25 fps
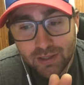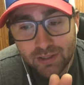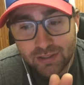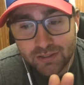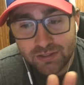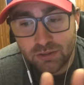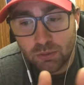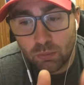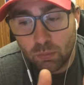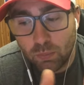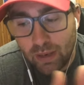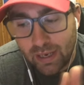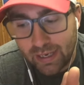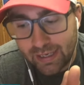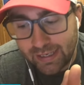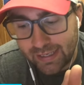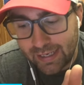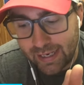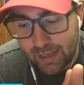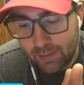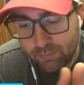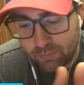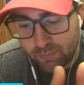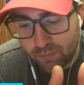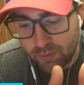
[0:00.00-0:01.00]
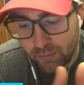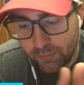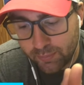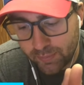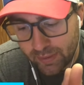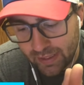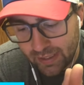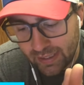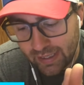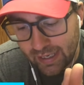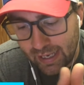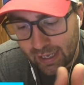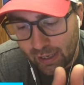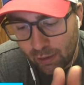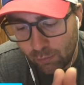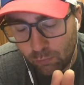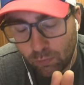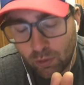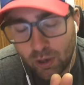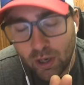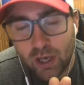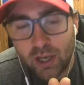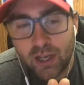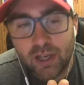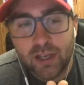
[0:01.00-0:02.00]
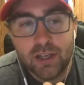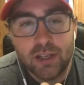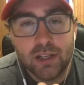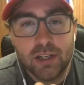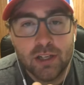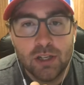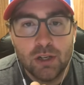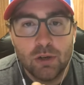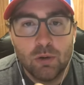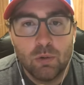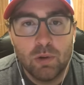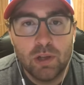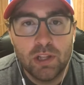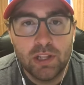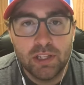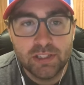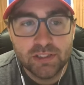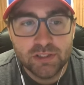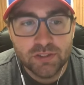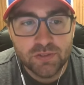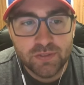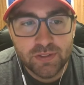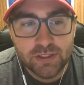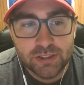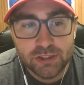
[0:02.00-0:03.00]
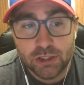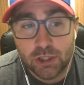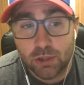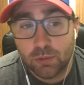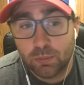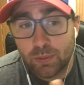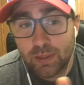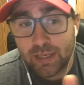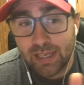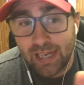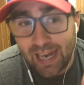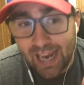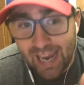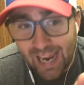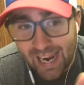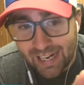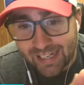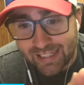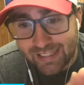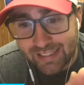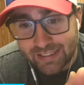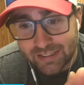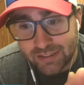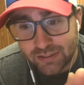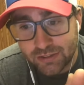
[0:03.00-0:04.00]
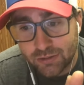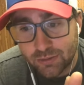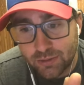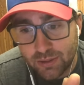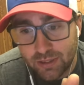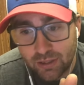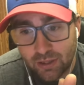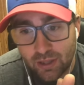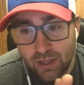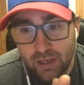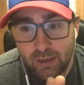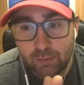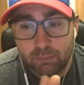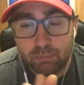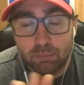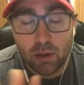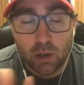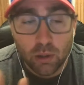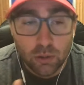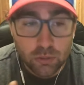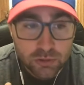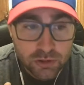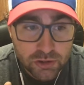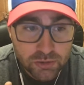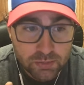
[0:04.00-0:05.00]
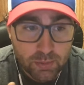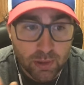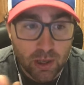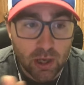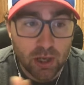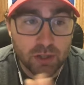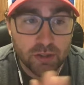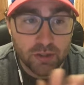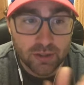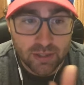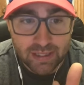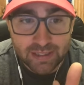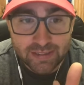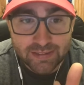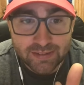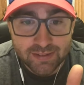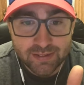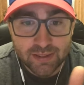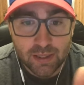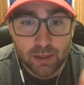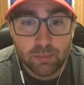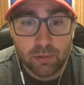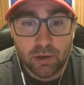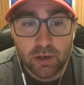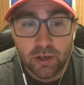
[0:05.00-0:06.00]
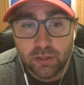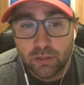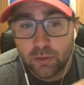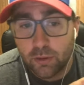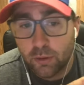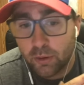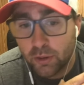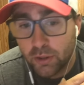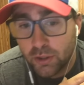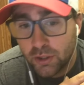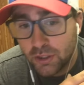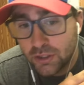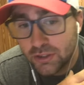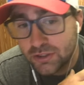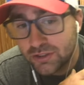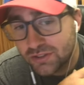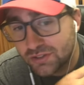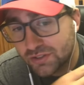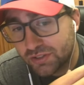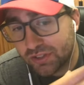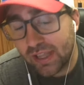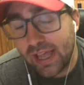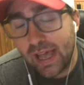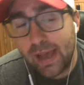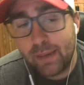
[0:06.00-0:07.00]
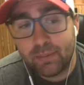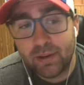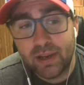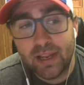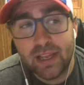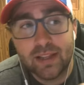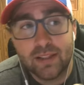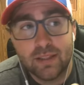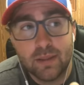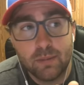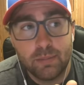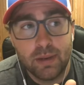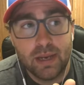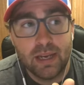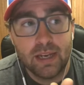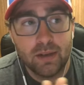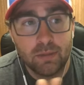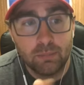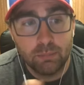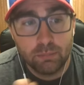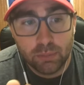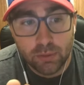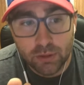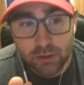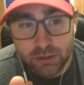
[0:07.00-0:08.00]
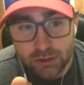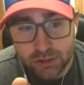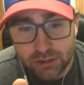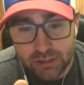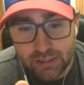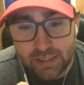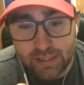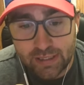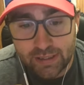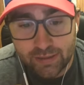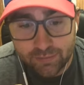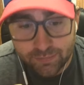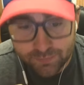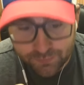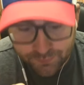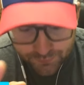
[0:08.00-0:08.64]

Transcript: because a wide gap for me, I want when these fish are reacting to it, like post spawn late summer, they're slapping at the bait and pushing it.